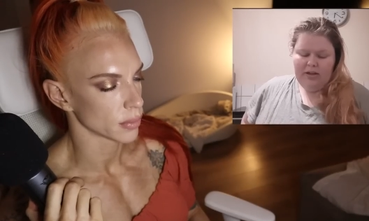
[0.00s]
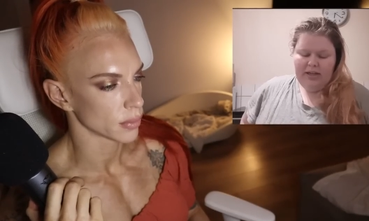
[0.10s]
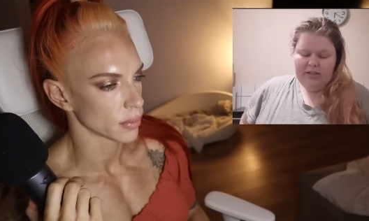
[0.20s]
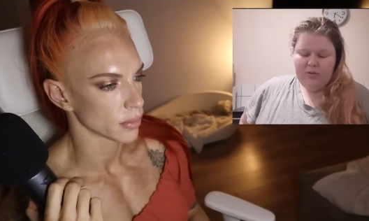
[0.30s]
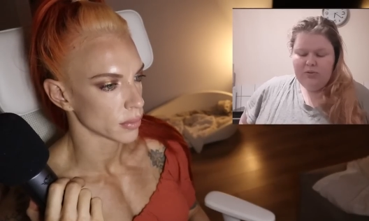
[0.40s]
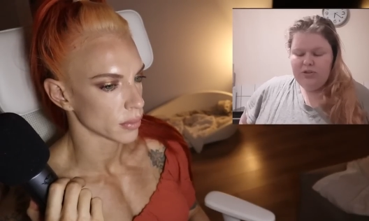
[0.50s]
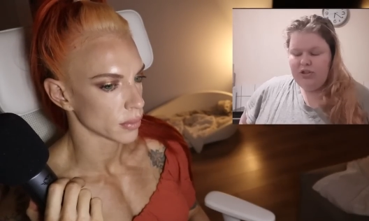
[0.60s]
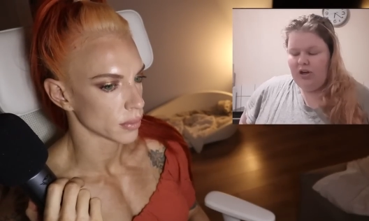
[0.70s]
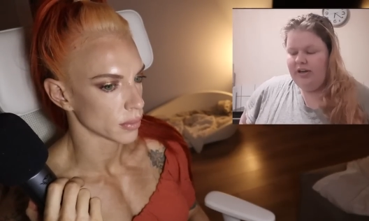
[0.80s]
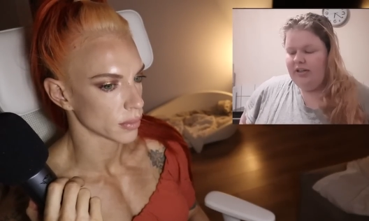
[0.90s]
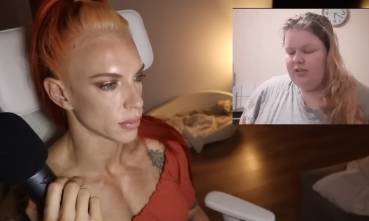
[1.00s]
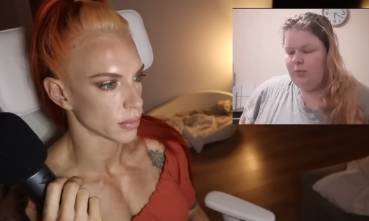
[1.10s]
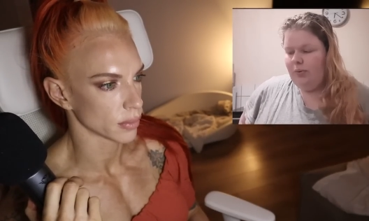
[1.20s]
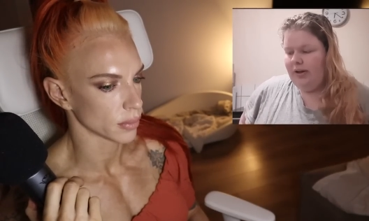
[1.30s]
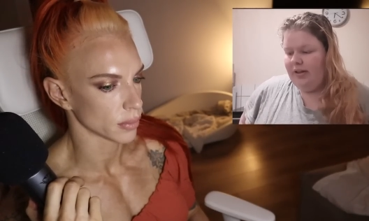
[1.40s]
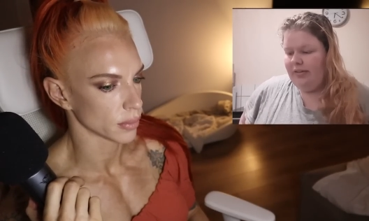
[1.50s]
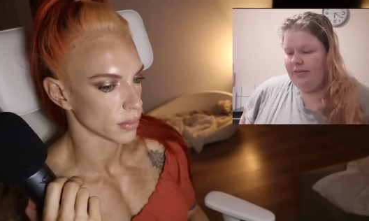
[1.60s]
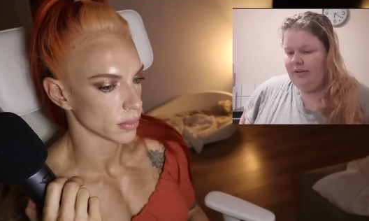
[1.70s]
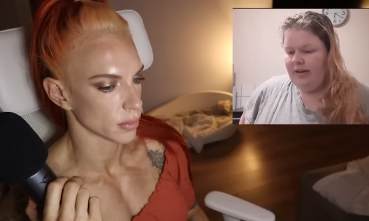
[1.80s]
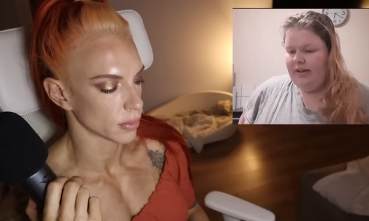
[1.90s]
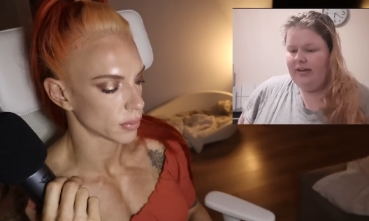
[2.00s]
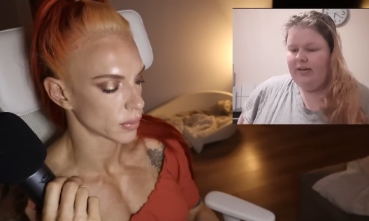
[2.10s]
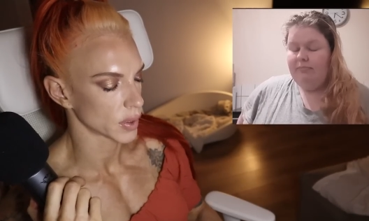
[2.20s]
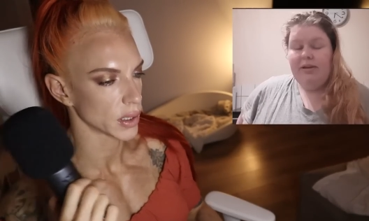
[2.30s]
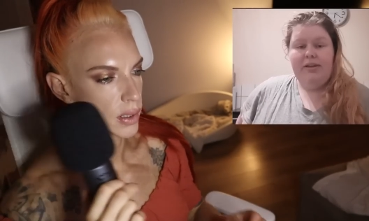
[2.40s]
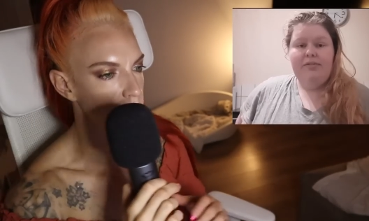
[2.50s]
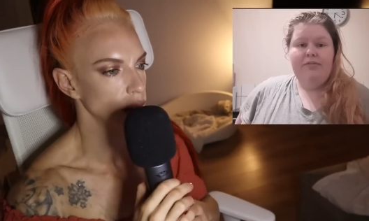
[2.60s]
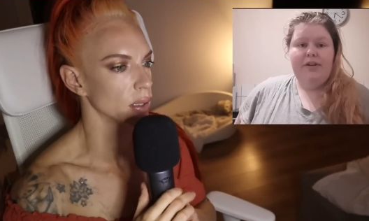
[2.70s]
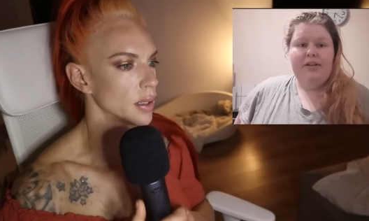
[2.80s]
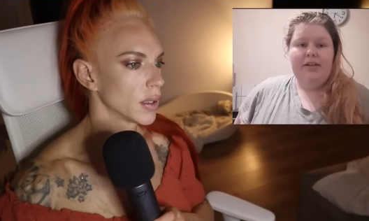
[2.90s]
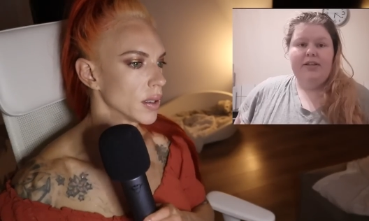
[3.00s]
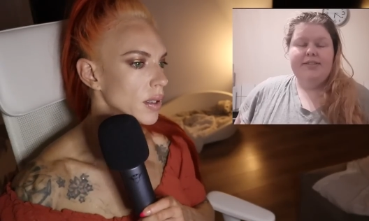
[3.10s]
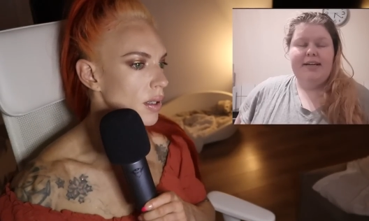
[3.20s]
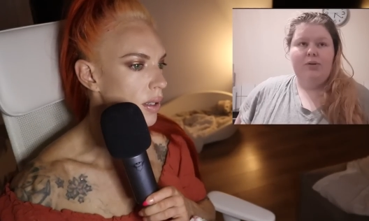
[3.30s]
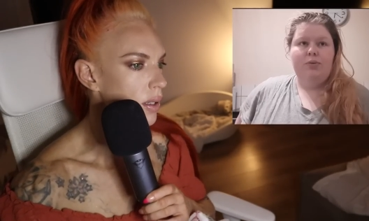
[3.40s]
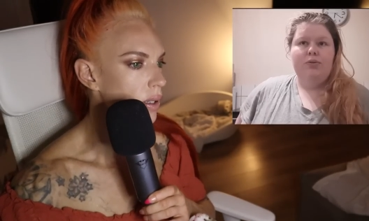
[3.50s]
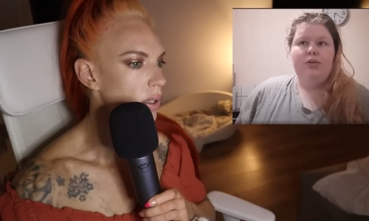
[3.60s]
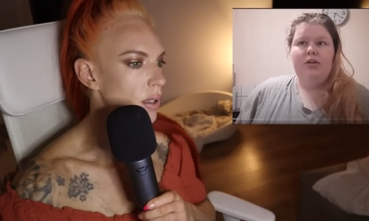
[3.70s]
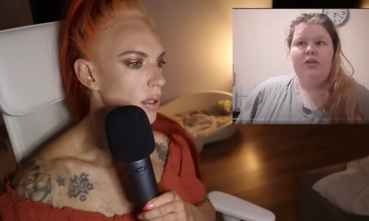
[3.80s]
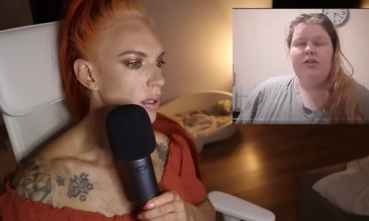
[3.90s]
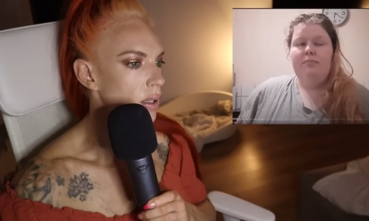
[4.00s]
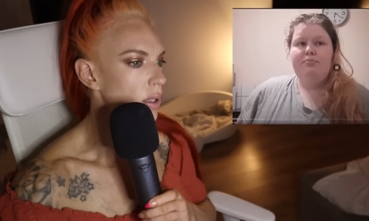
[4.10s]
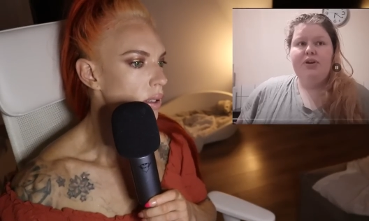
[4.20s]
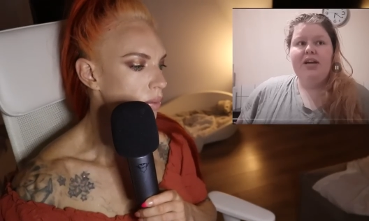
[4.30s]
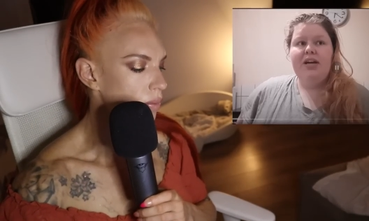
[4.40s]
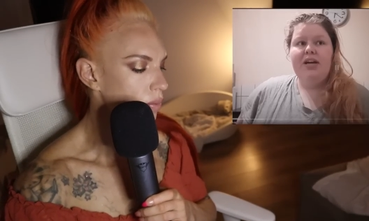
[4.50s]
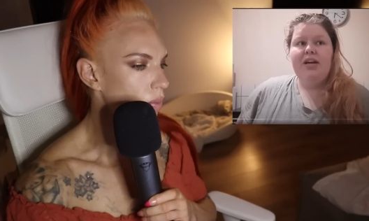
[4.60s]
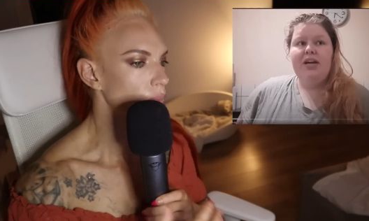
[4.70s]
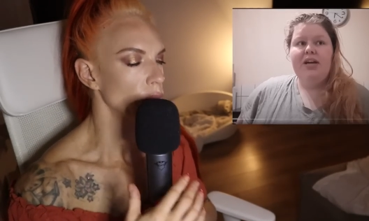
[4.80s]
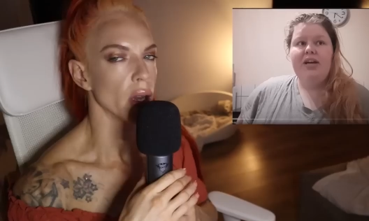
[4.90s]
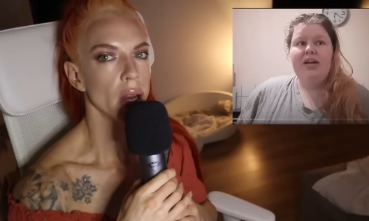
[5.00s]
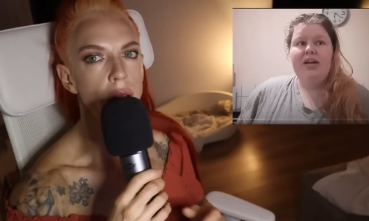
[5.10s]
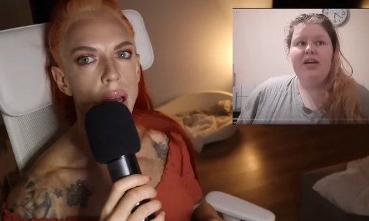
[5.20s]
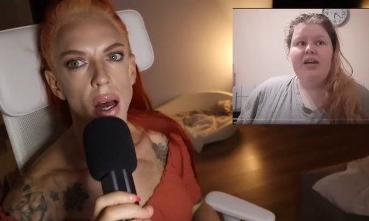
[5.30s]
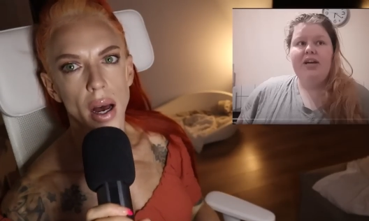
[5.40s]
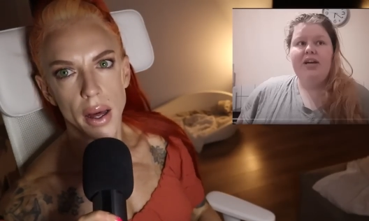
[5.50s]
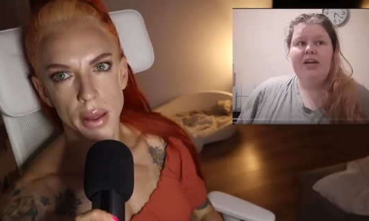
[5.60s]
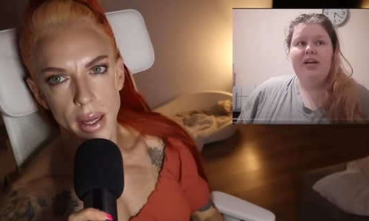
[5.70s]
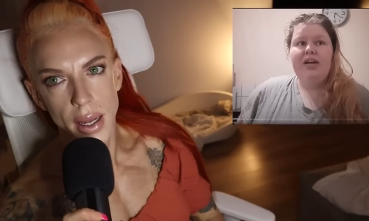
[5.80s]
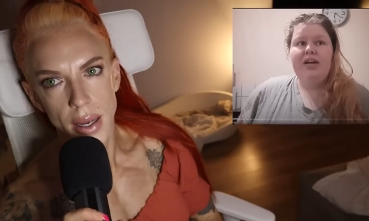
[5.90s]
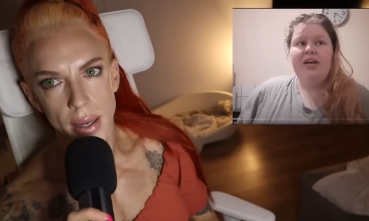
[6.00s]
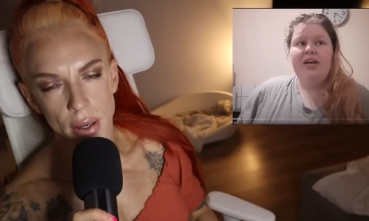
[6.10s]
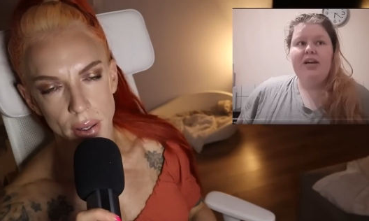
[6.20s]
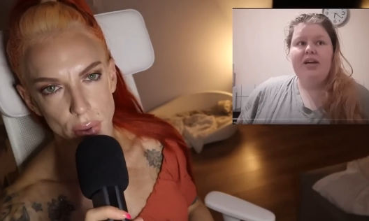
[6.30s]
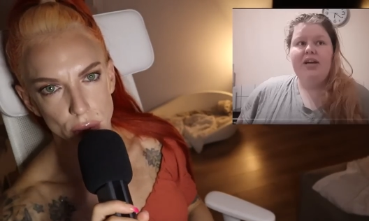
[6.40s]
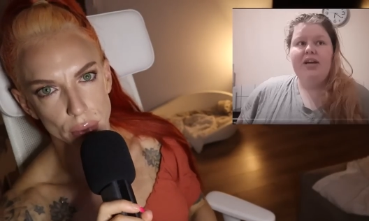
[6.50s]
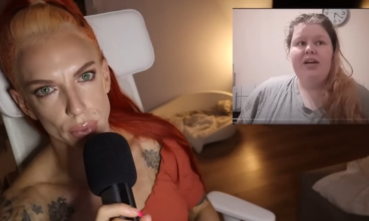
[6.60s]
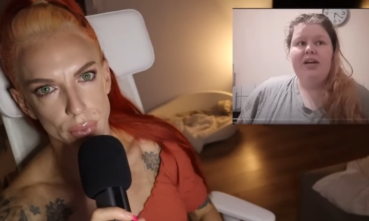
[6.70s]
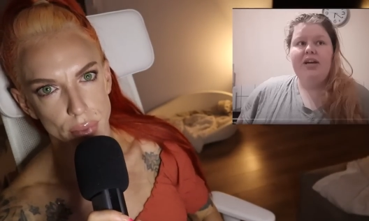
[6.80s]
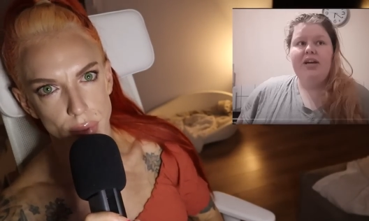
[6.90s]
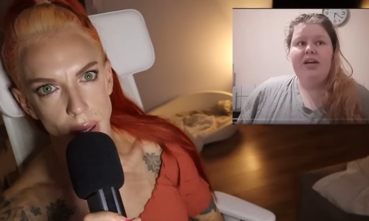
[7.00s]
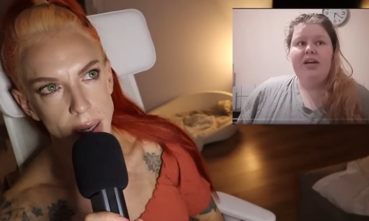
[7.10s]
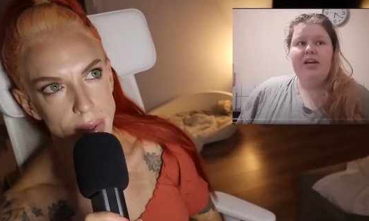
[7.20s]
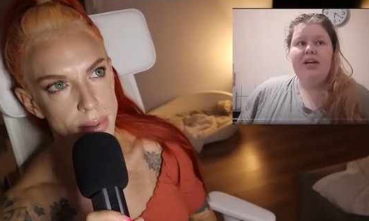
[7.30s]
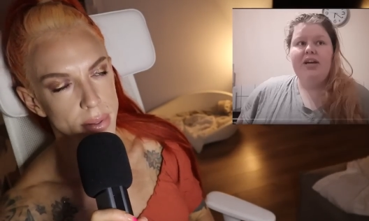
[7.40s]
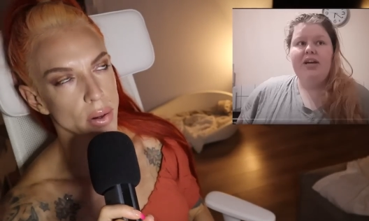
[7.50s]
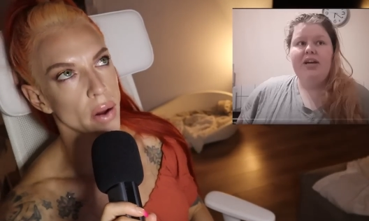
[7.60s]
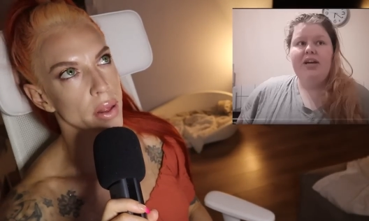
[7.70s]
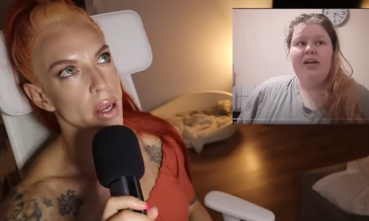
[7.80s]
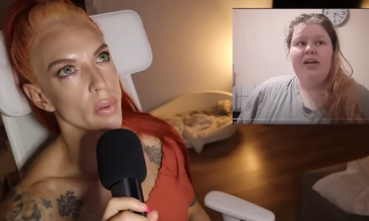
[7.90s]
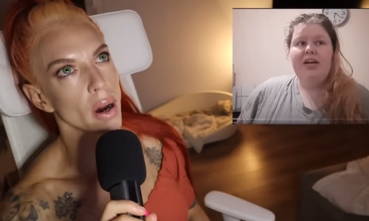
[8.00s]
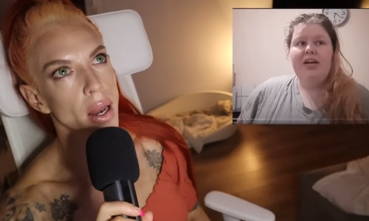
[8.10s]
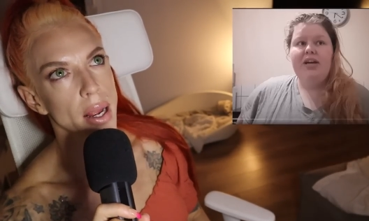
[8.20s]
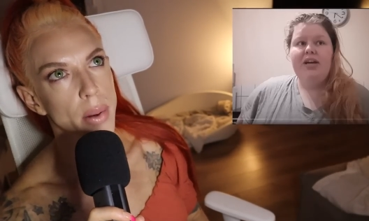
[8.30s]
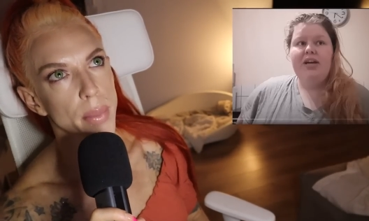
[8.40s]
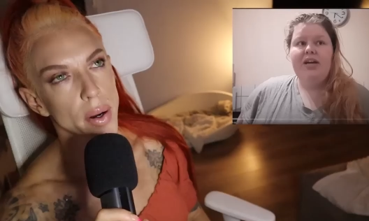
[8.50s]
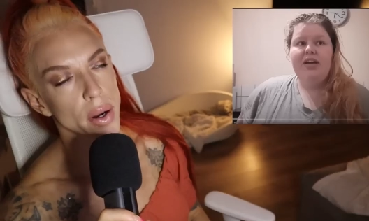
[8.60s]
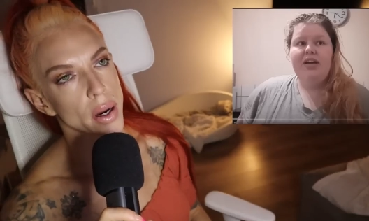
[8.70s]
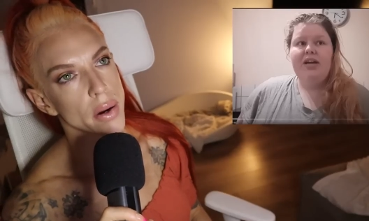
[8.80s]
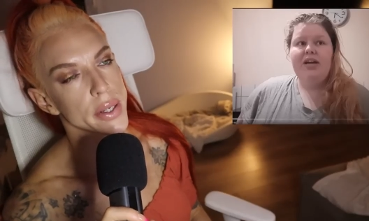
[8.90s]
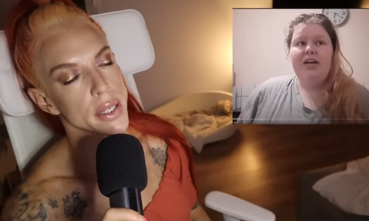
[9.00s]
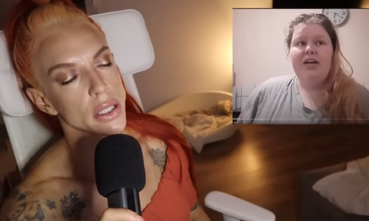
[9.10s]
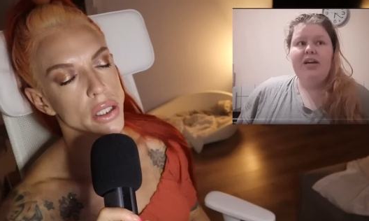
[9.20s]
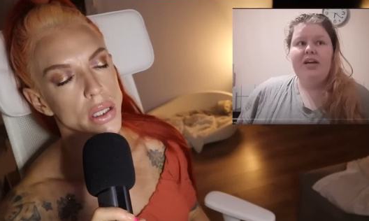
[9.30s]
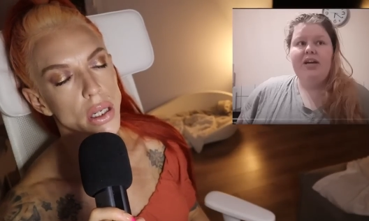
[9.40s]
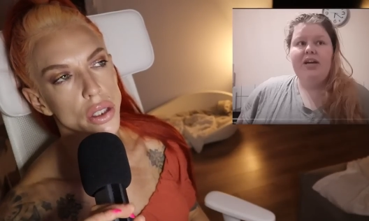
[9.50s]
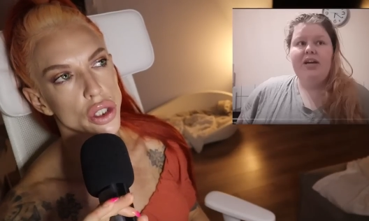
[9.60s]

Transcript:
Speaker 1: It all started with like me feeling down,
Speaker 2: depressed. I think it's i think what i like about her is that she does